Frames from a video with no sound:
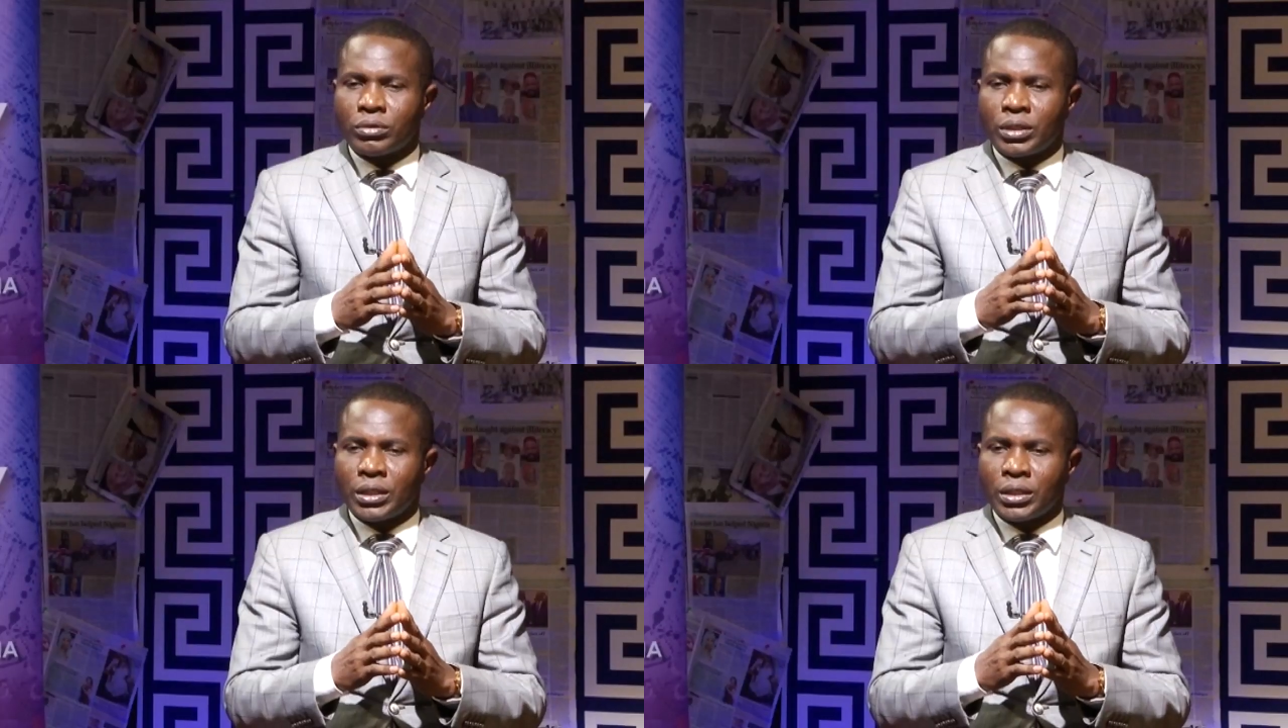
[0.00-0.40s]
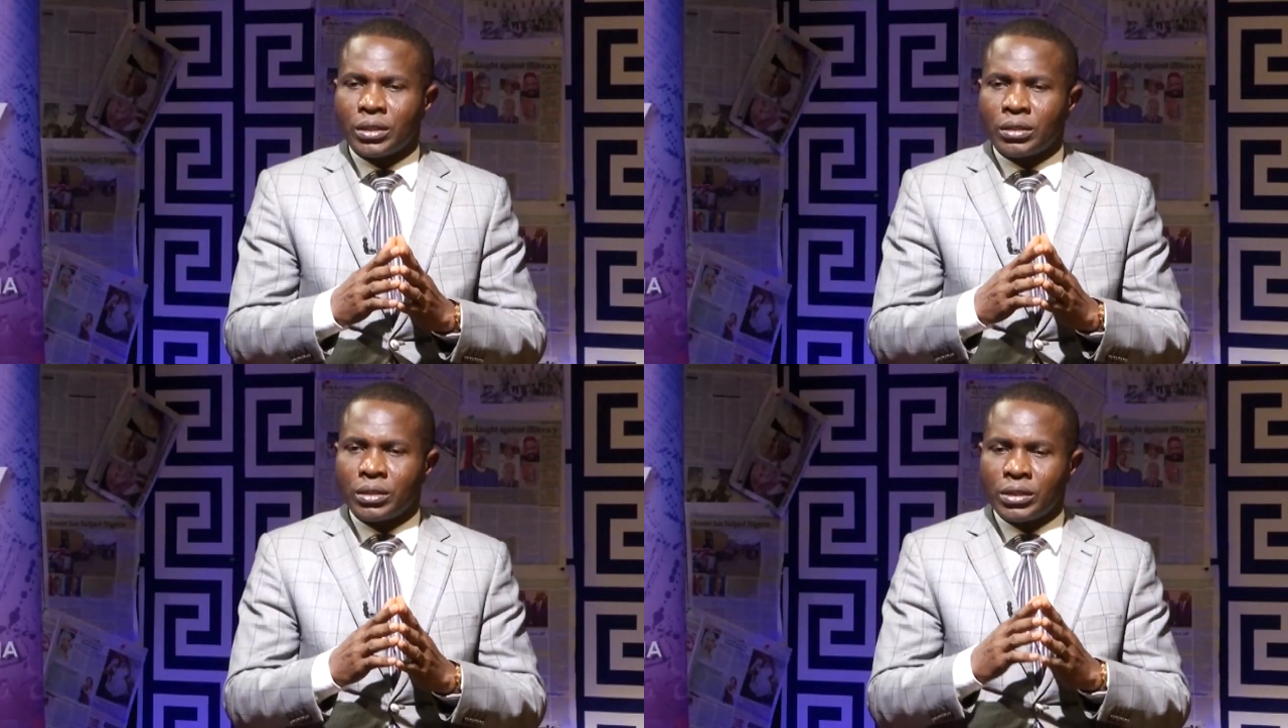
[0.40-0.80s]

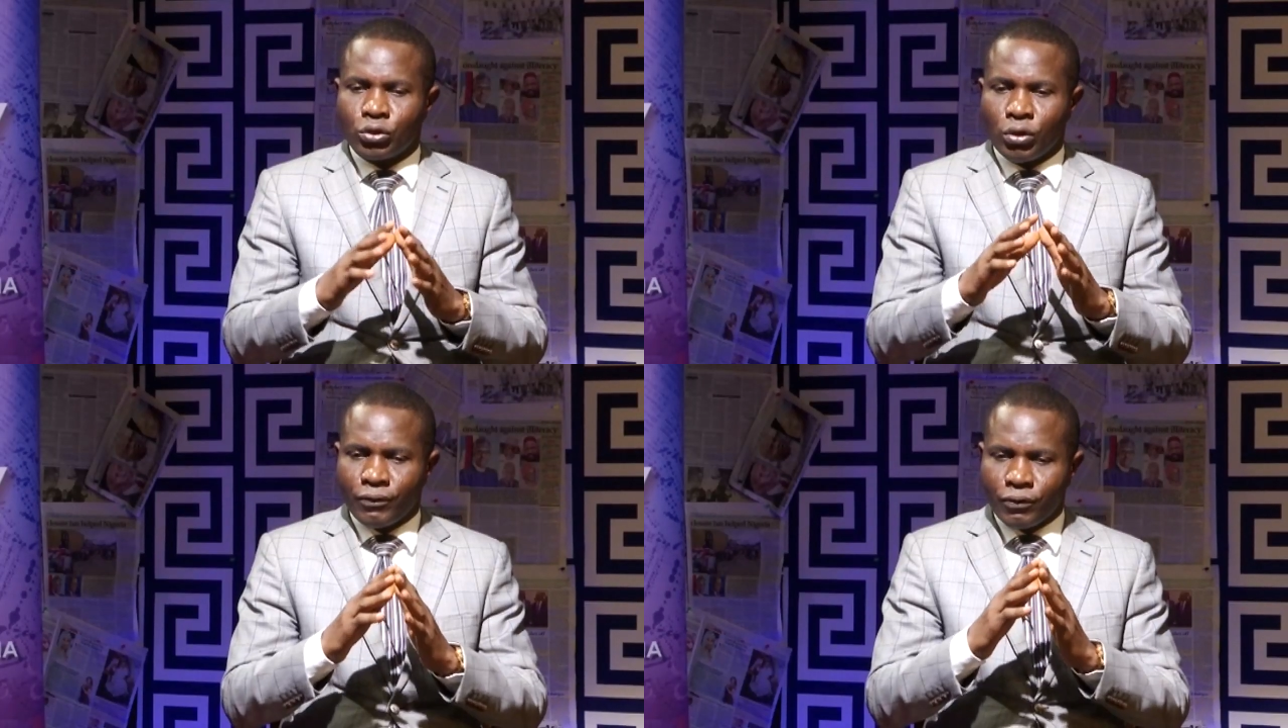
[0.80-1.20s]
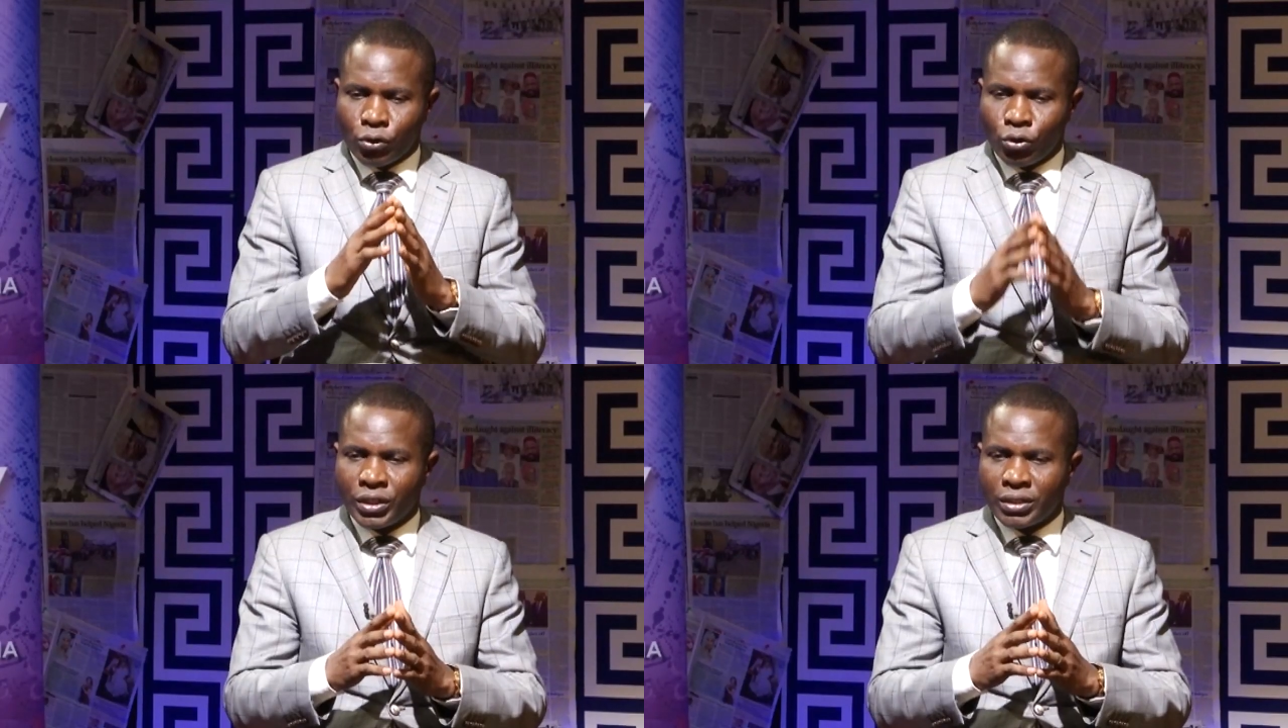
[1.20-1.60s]
the issue of
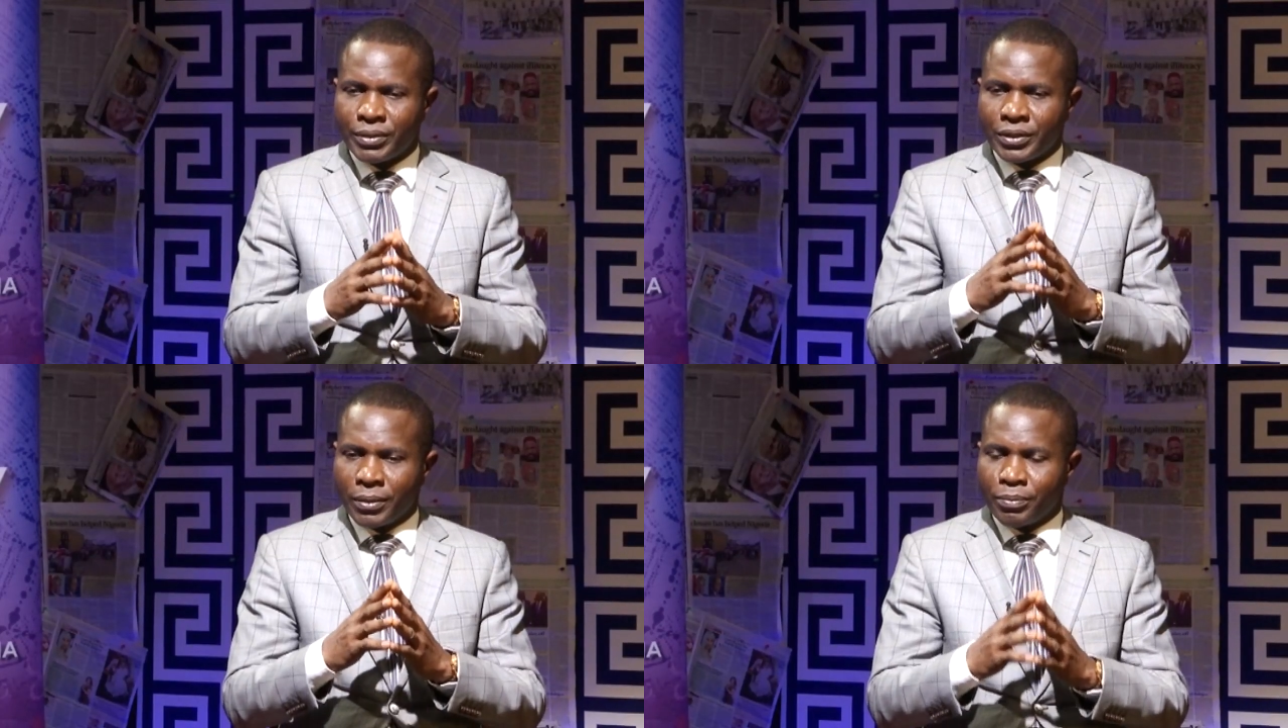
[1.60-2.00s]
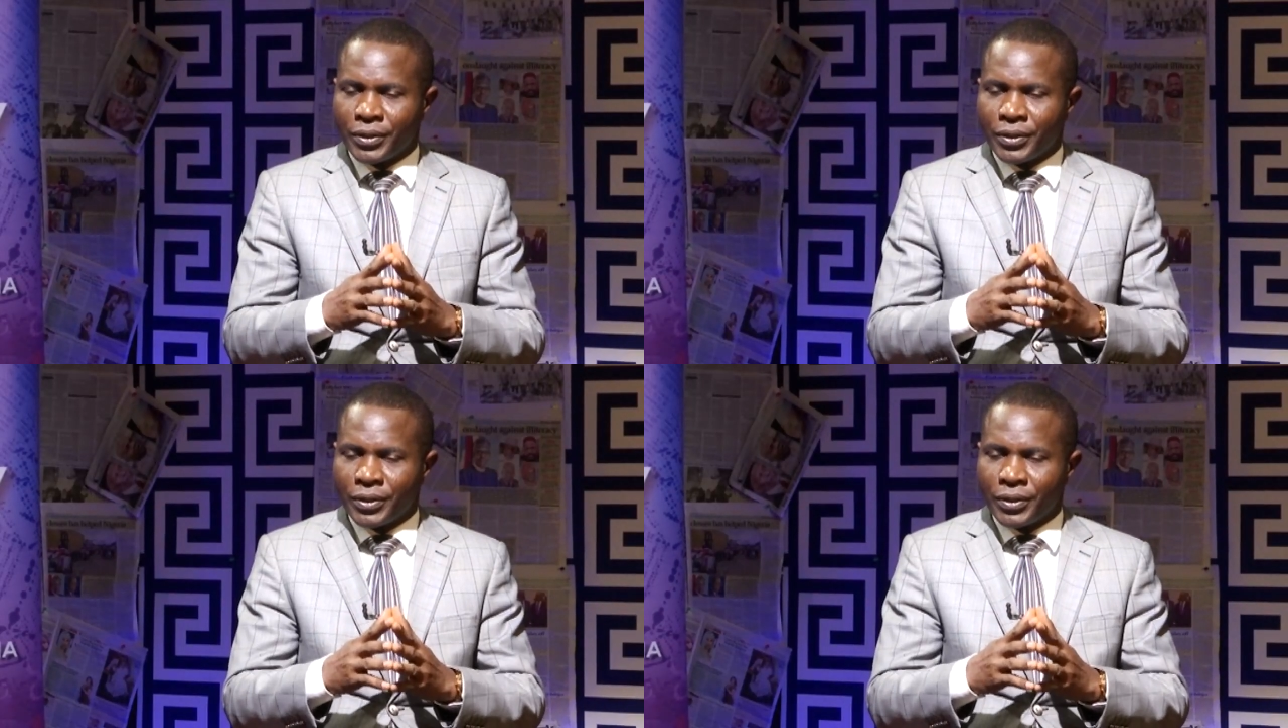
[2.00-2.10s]
cloning Mr.